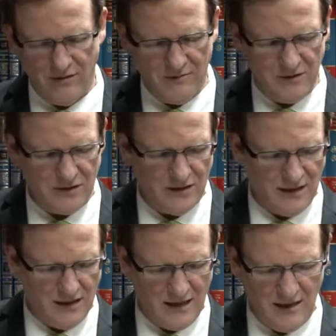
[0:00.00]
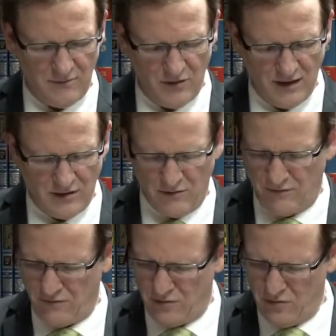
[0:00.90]
the Mishnah elaborate
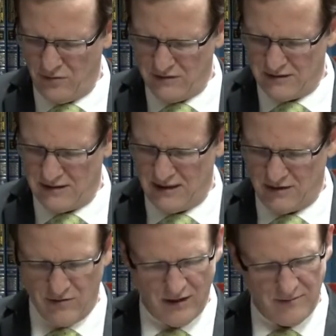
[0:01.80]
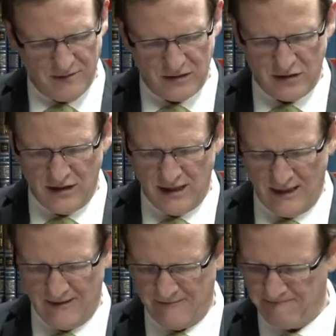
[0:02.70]
of who is the Kohen
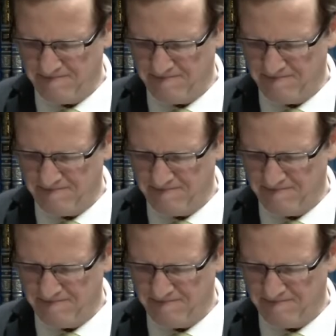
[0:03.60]
Mashiach